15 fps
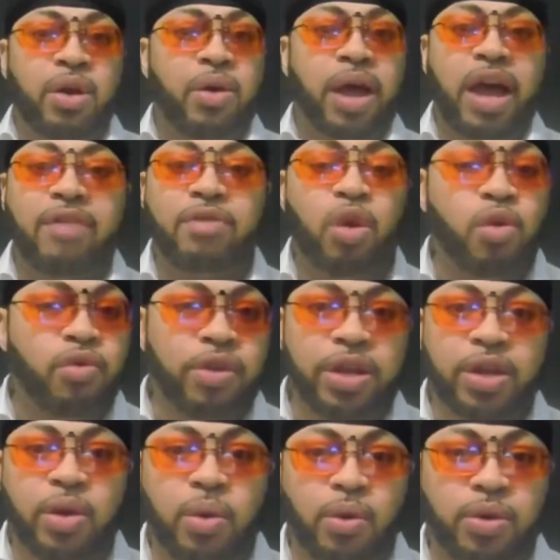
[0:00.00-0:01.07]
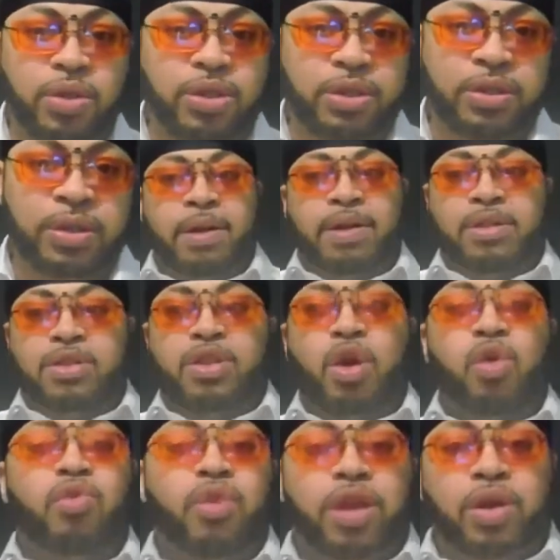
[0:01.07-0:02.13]
You don't have no recourse, right? There's
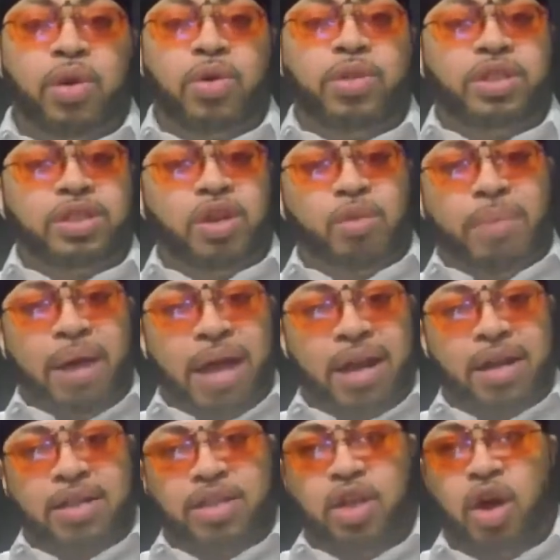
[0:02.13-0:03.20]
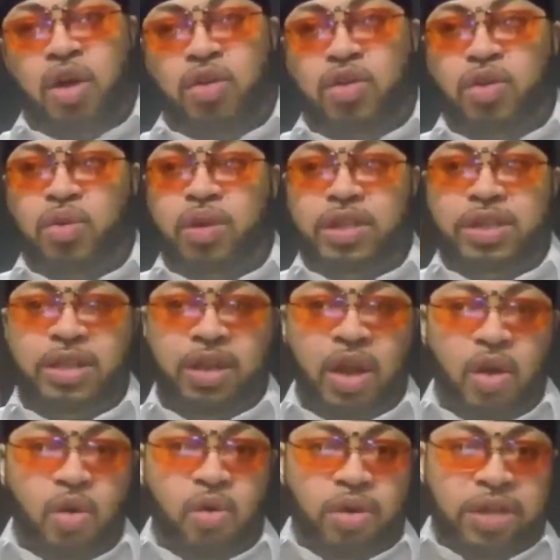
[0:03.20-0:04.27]
no recourse. There's nobody to talk to. There's
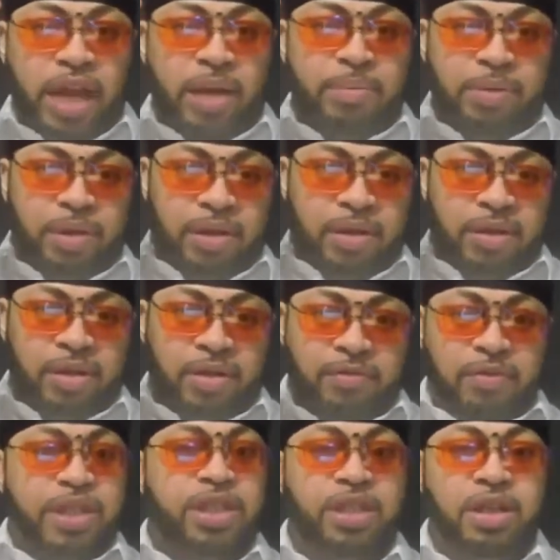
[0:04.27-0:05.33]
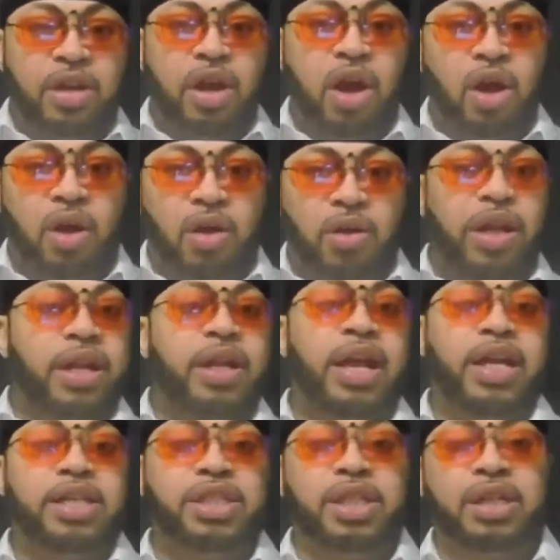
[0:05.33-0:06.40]
no type of division to call. None of
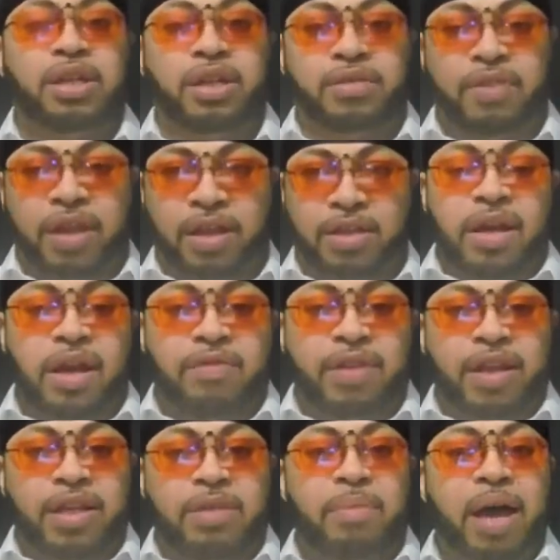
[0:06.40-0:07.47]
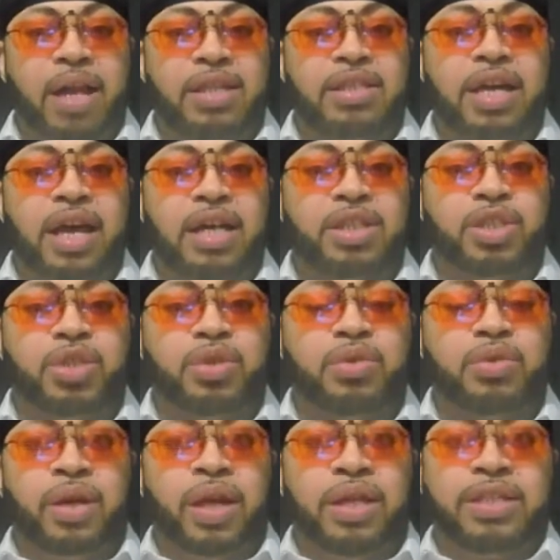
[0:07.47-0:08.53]
that shit. If they if they demonetize
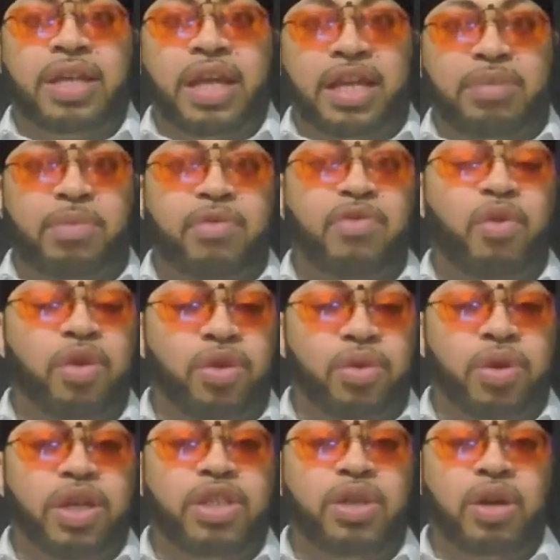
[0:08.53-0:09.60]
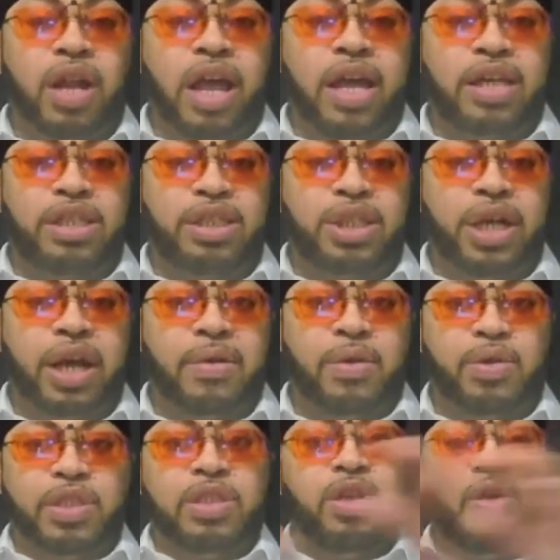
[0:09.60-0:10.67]
you and say it's before you get your last check, you
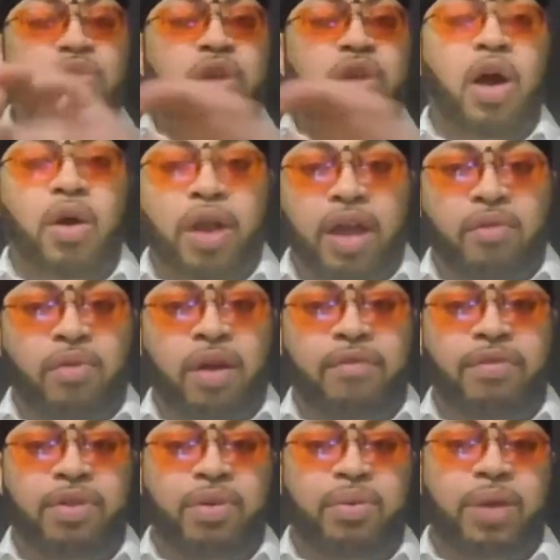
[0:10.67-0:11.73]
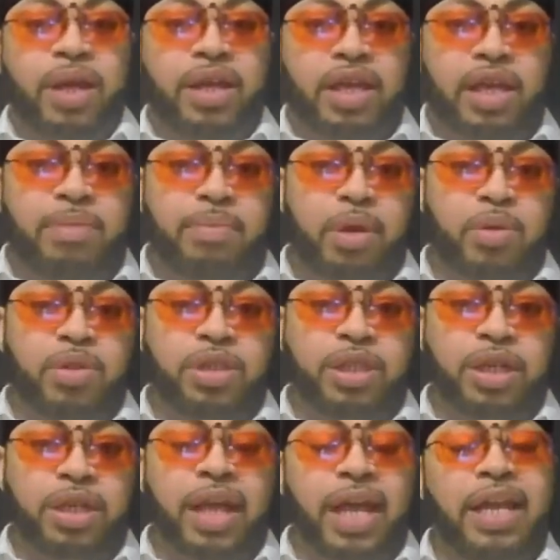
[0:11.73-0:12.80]
just lose all that revenue. They keep your
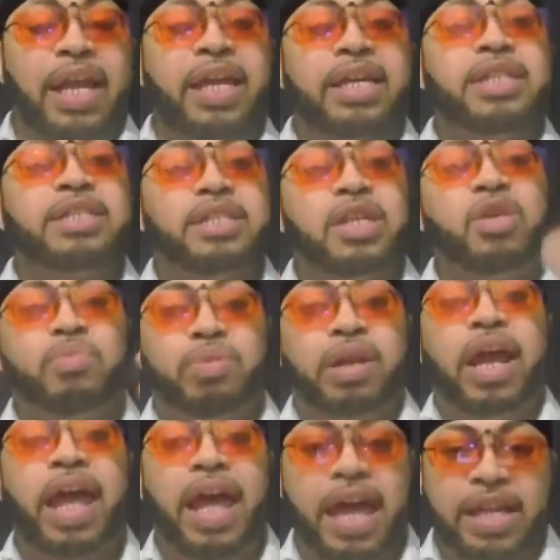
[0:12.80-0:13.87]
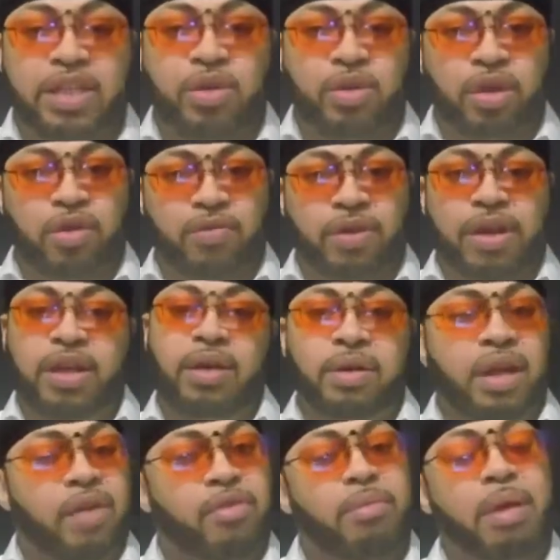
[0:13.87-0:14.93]
shit and they can still put ads on your video.
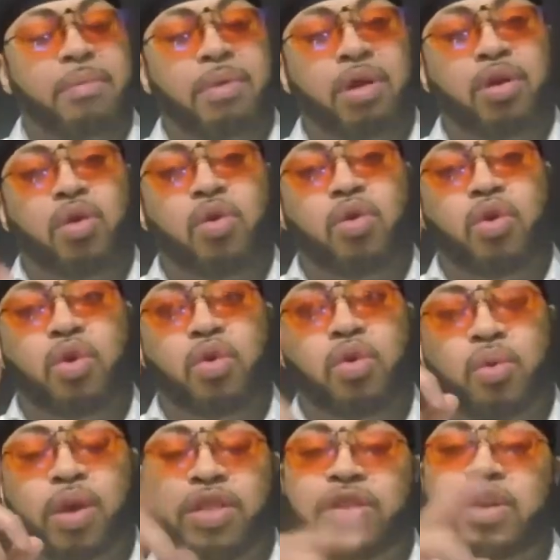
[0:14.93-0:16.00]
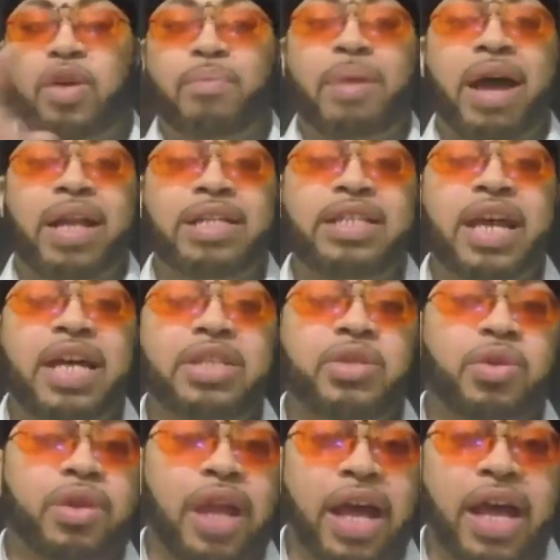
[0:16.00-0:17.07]
Now remember, Google, whether you're monetized
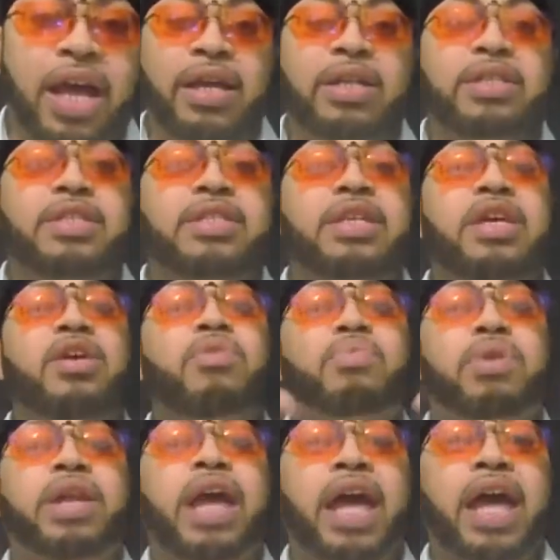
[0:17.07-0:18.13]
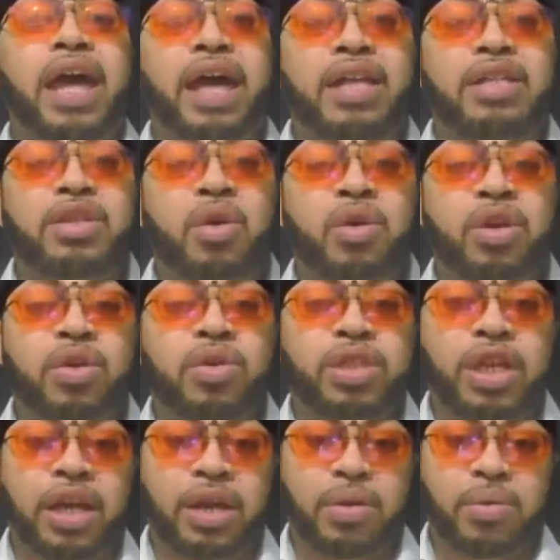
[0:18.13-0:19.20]
or not, can still put ads on your
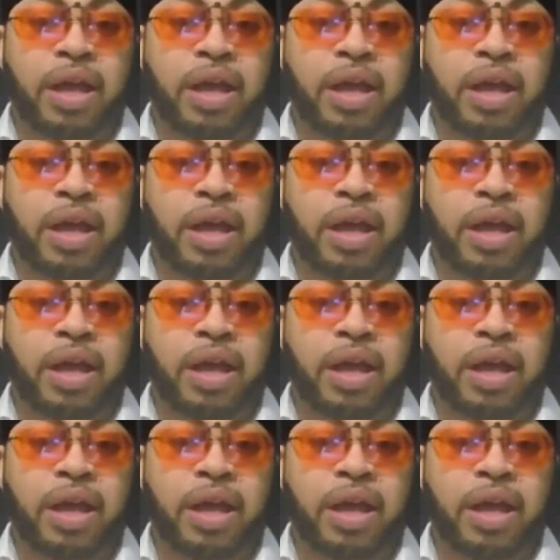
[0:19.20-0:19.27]
channel